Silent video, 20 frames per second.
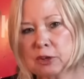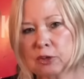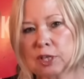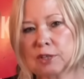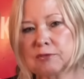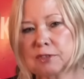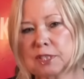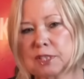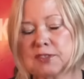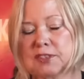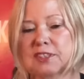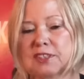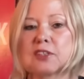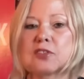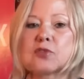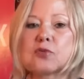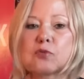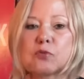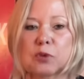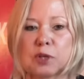
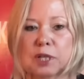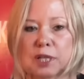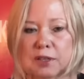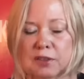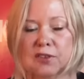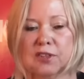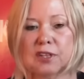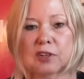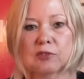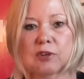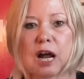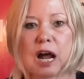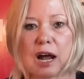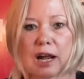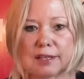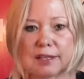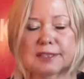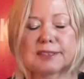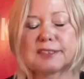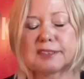grievances with
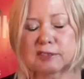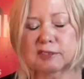Iran.